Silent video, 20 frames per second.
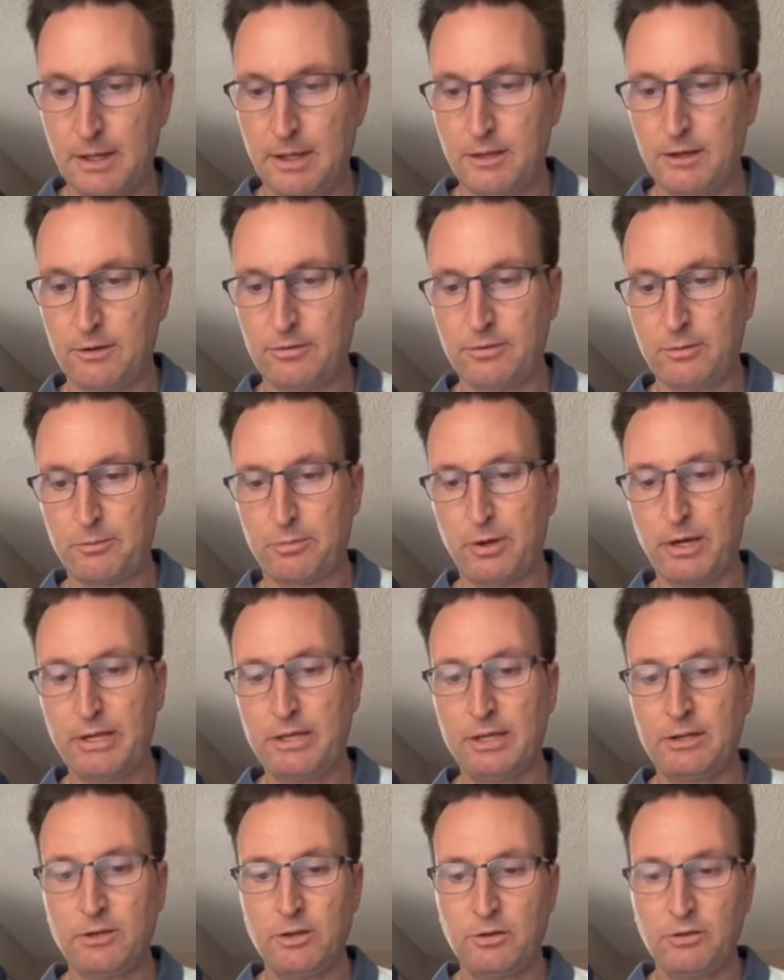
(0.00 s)
There's some
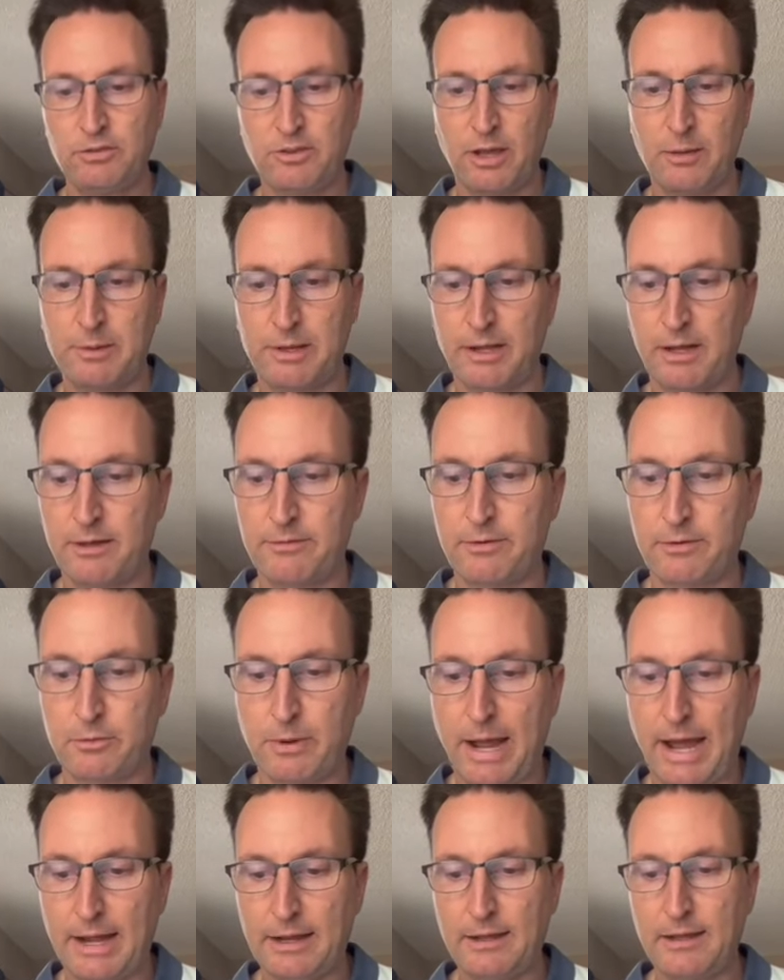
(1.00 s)
breaking news coming out of
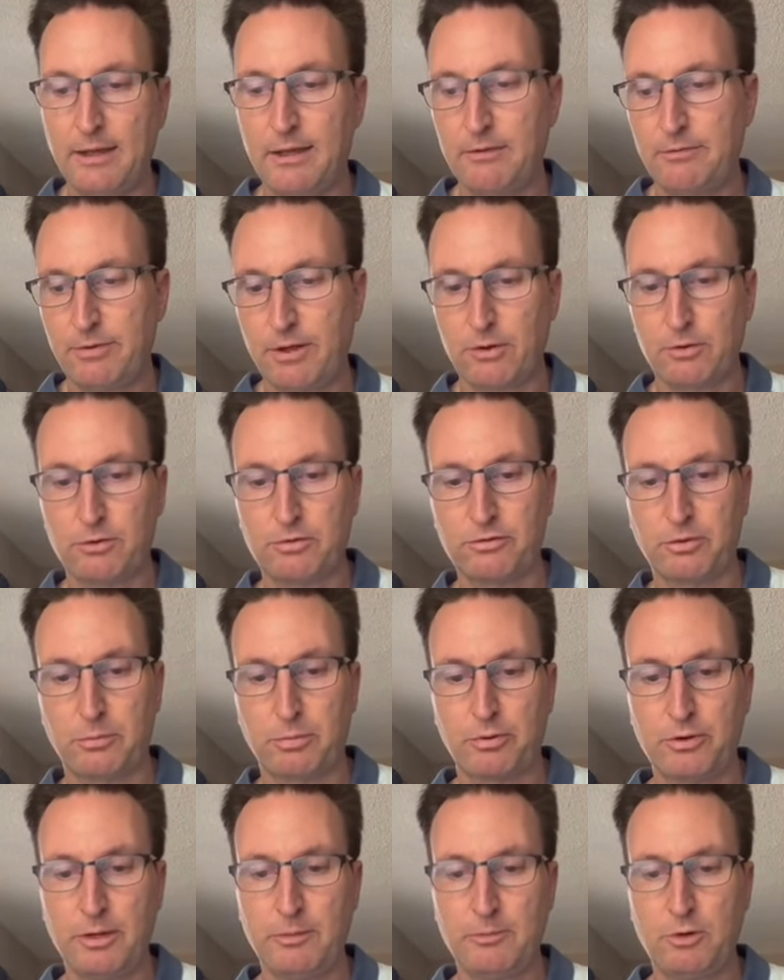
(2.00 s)
Iraq. Federal
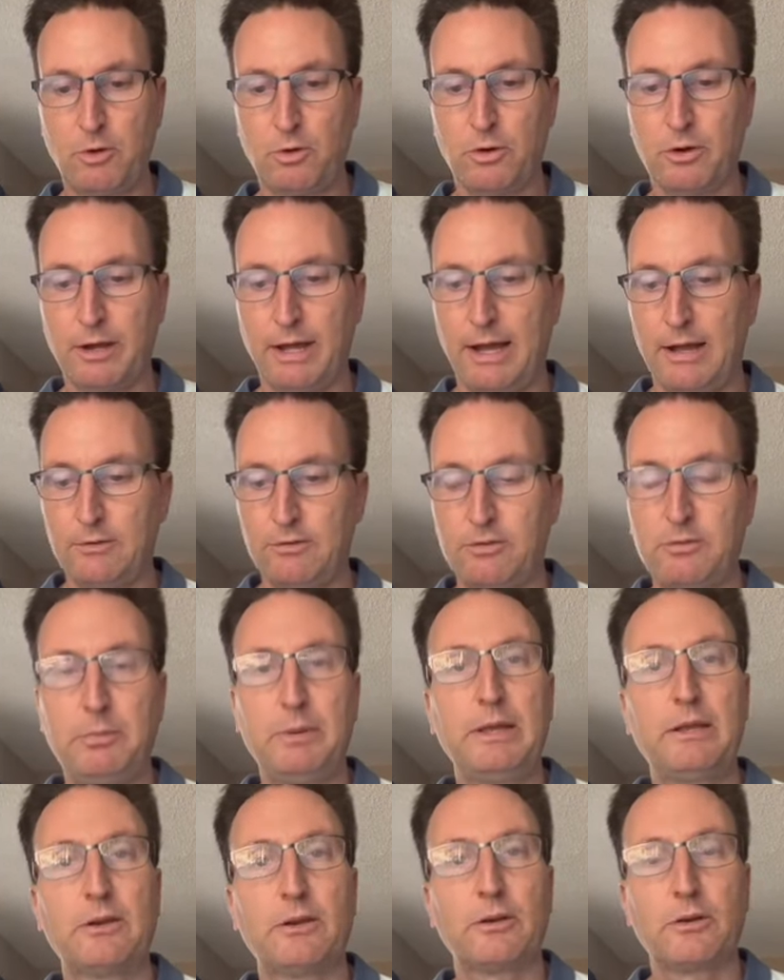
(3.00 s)
Supreme Court oust
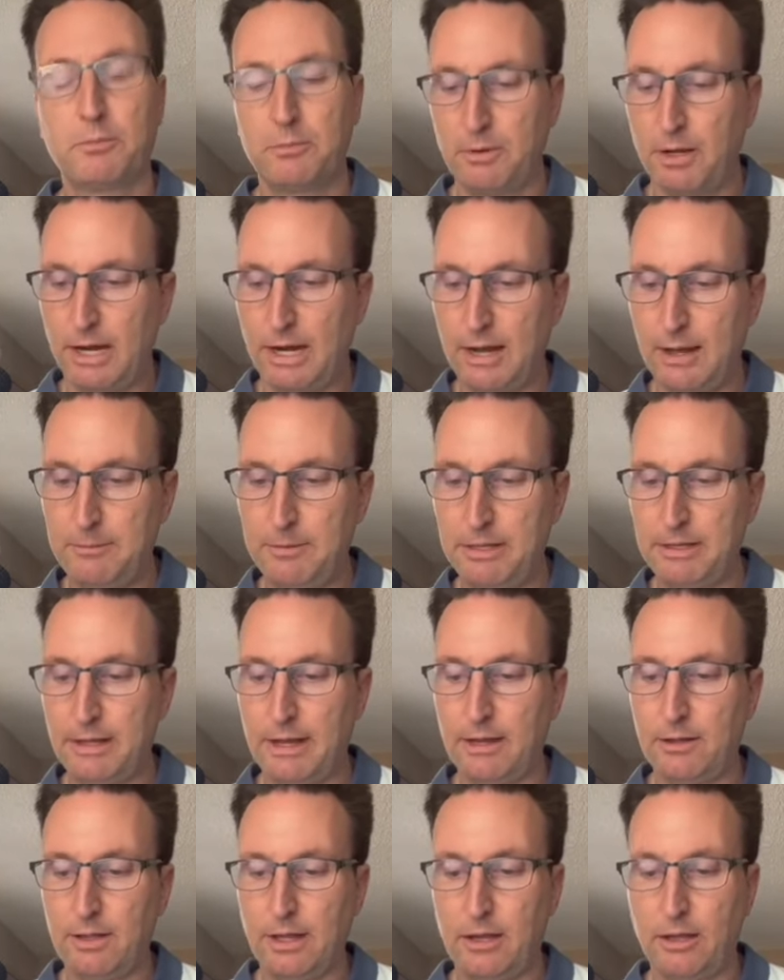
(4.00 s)
Speaker Mohammed
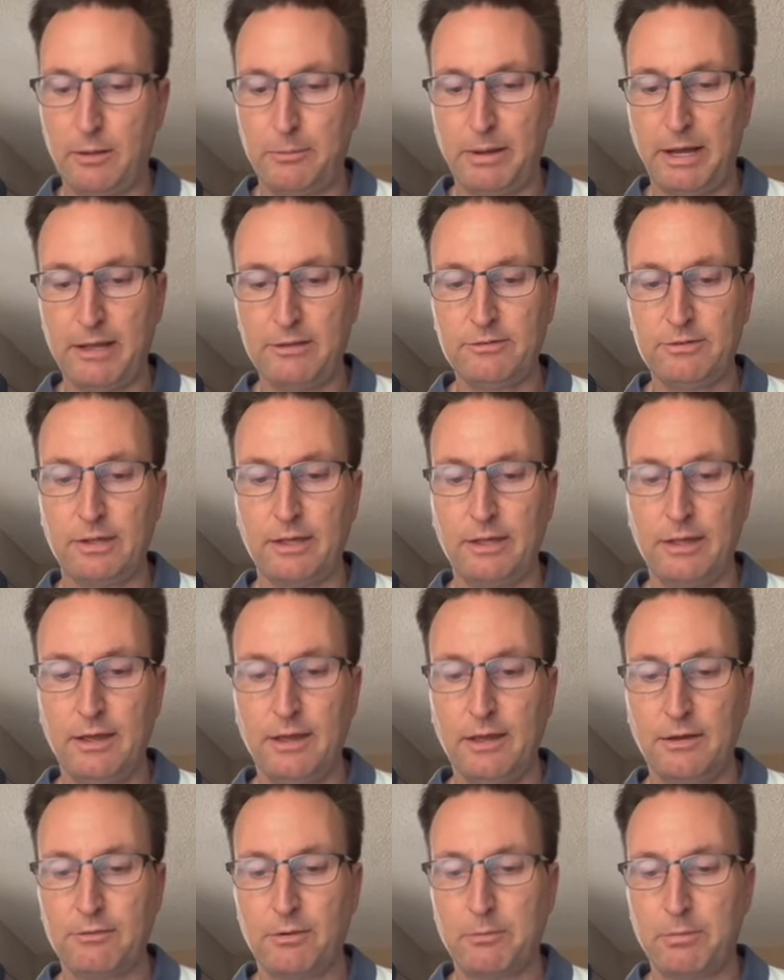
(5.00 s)
al Halbousi
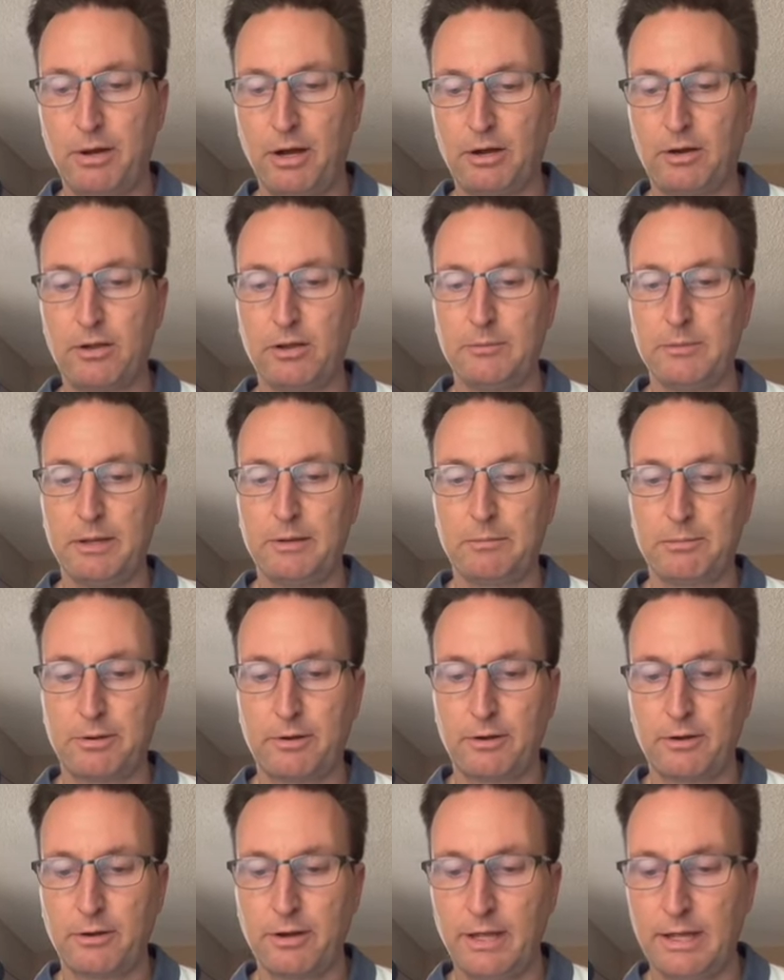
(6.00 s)
from Parliament
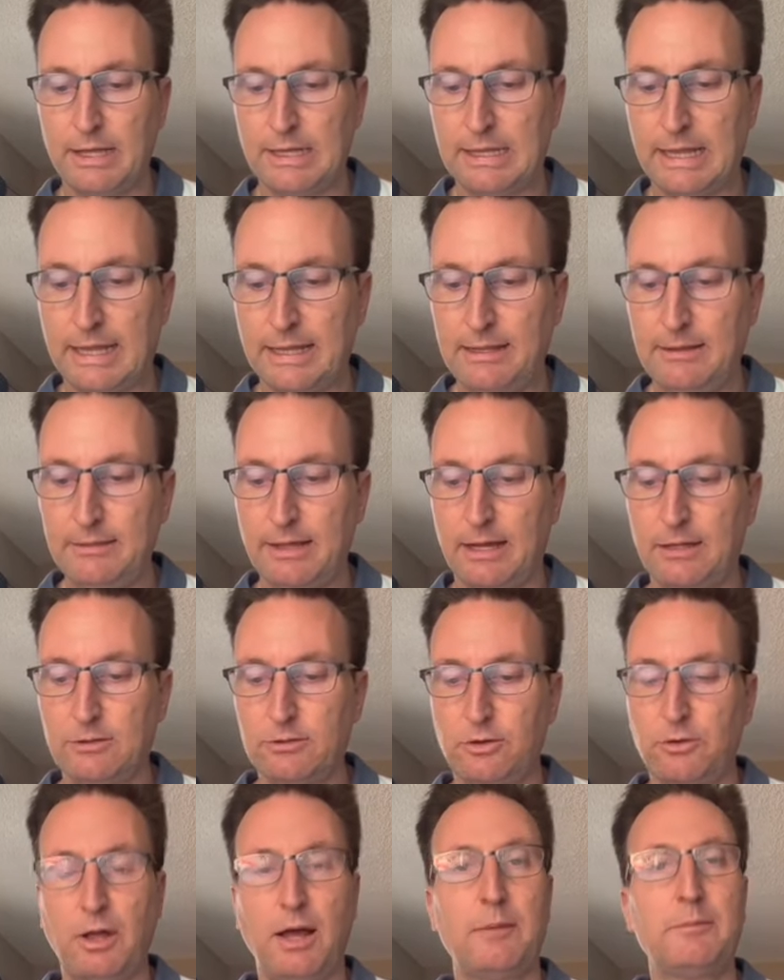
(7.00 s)
per Laith al
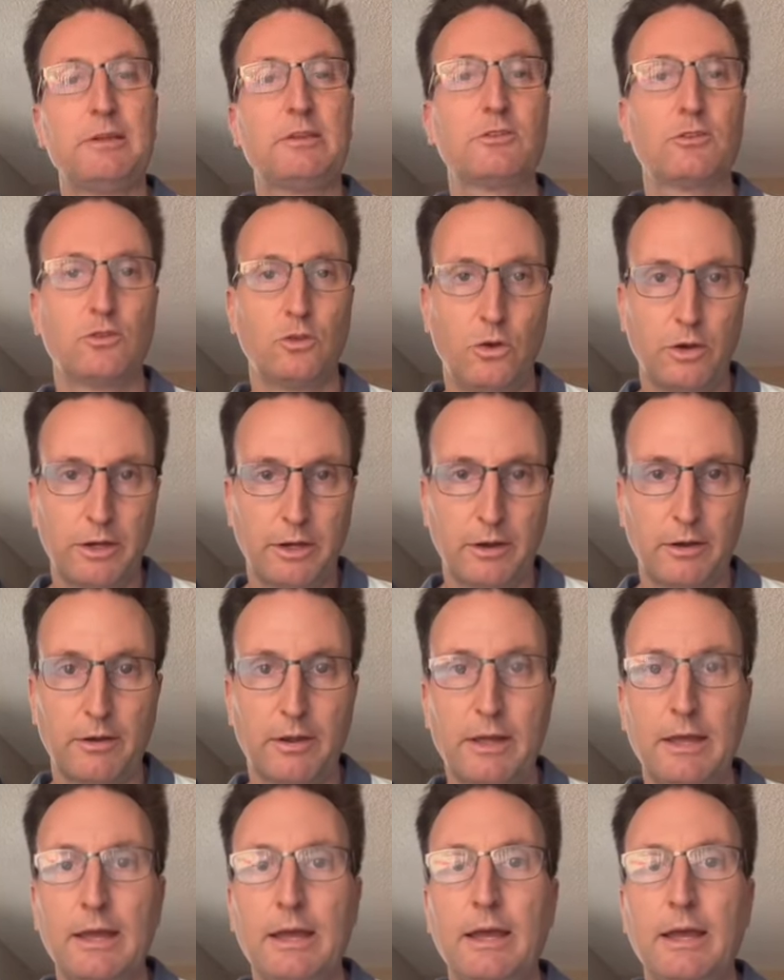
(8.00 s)
Dulaimi's lawyer.